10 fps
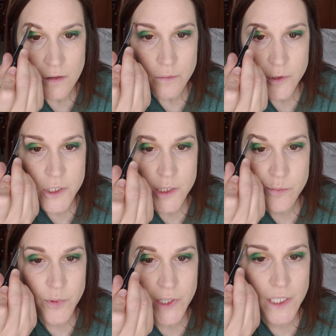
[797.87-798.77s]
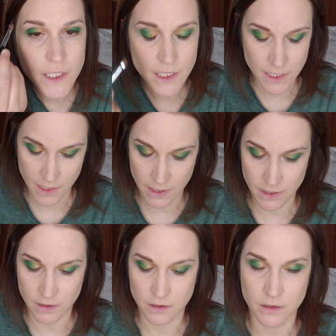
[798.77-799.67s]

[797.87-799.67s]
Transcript: We're just bringing in